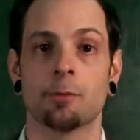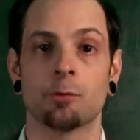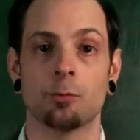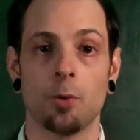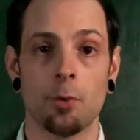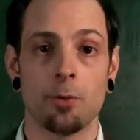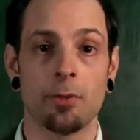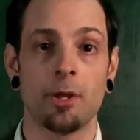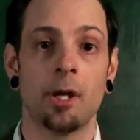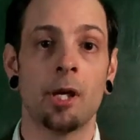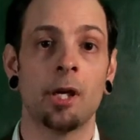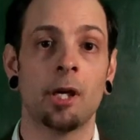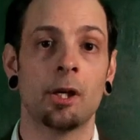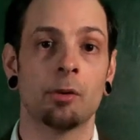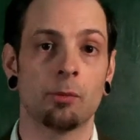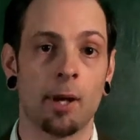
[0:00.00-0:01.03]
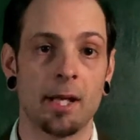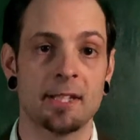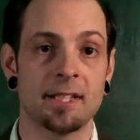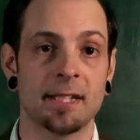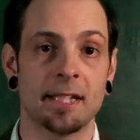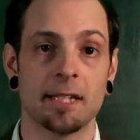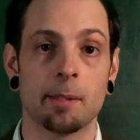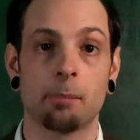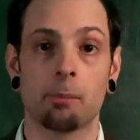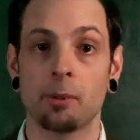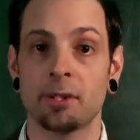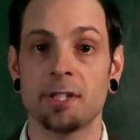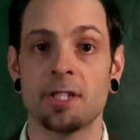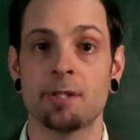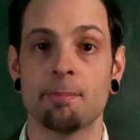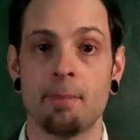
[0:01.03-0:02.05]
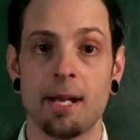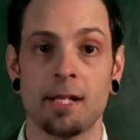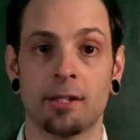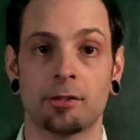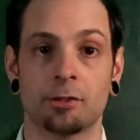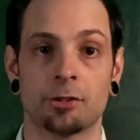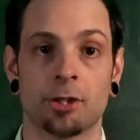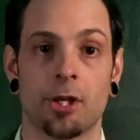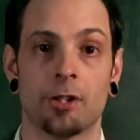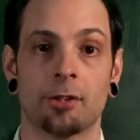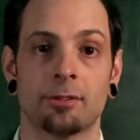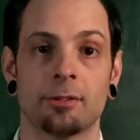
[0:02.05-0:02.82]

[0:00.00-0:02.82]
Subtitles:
Ruth, writing in the British Medical Journal,